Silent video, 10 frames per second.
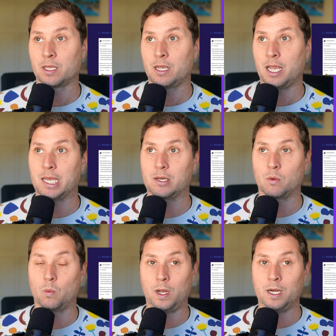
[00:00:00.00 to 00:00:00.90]
And
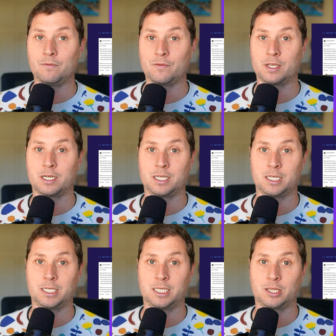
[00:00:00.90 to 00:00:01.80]
one of
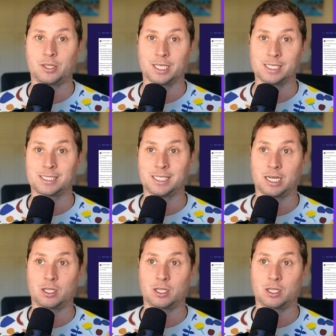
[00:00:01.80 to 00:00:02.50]
the things that